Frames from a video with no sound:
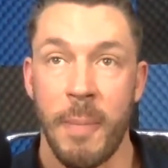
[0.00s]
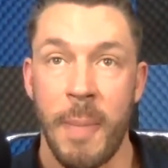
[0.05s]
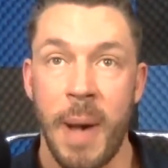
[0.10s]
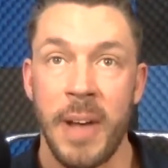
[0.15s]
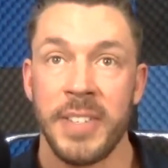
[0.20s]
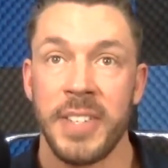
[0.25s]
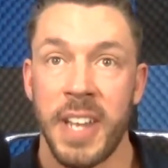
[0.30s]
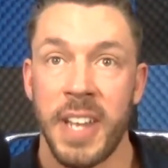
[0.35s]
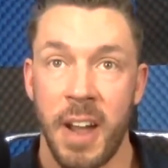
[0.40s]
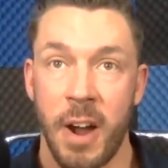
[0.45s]

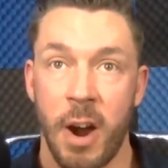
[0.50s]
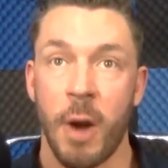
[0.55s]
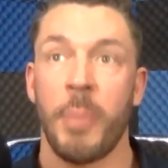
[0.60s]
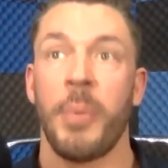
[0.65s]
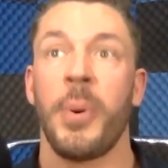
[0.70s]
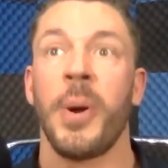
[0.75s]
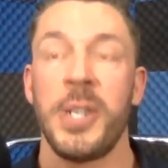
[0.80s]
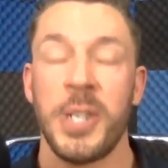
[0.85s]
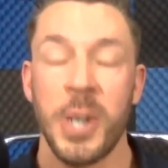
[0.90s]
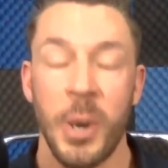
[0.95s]
from also
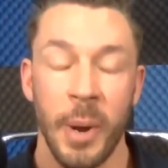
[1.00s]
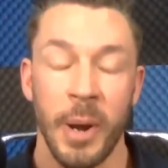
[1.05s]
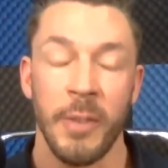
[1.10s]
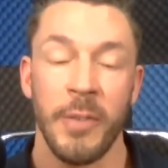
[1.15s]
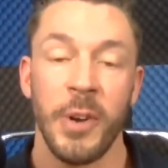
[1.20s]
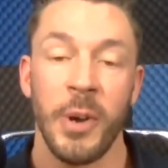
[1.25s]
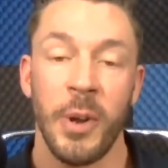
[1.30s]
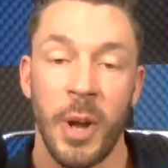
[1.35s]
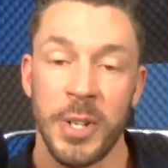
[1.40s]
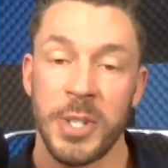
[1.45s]
our
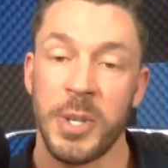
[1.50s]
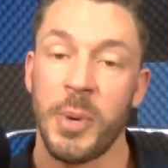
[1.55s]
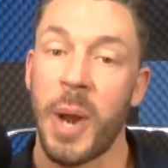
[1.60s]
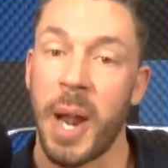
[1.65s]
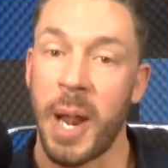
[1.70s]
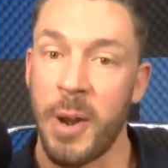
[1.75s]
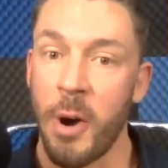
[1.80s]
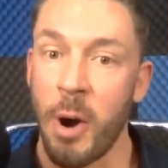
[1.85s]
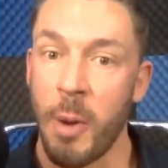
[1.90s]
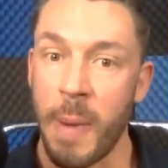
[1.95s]
pre-show interview and
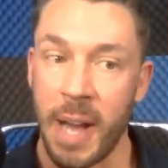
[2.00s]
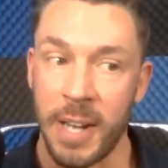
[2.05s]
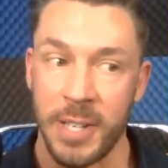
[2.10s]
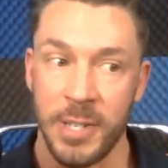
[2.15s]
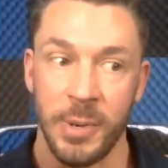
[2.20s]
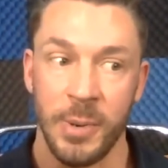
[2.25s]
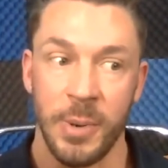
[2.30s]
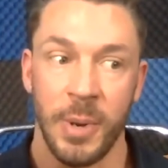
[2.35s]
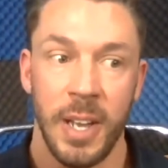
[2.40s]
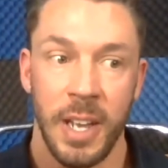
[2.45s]
also what I know
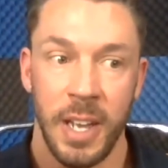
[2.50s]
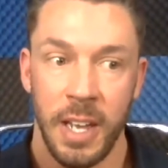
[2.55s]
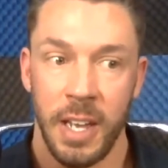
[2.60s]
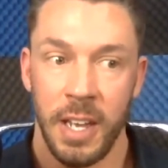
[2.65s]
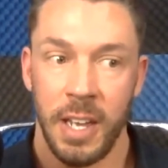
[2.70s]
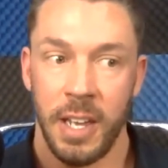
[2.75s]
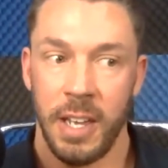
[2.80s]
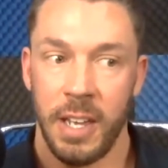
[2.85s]
about you,